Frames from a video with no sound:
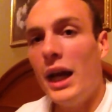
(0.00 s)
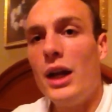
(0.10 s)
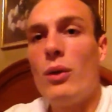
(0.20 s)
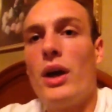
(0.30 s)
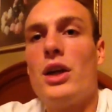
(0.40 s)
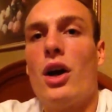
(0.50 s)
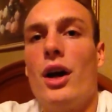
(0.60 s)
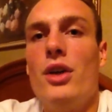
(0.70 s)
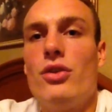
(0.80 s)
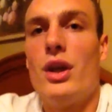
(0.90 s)
Anyway,
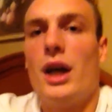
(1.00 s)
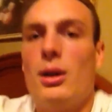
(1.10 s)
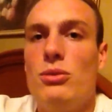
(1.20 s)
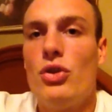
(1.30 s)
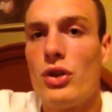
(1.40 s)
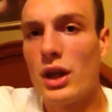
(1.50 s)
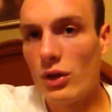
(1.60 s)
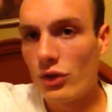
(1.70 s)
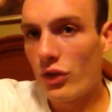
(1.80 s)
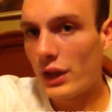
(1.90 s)
guys, just get
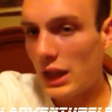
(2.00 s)
on to the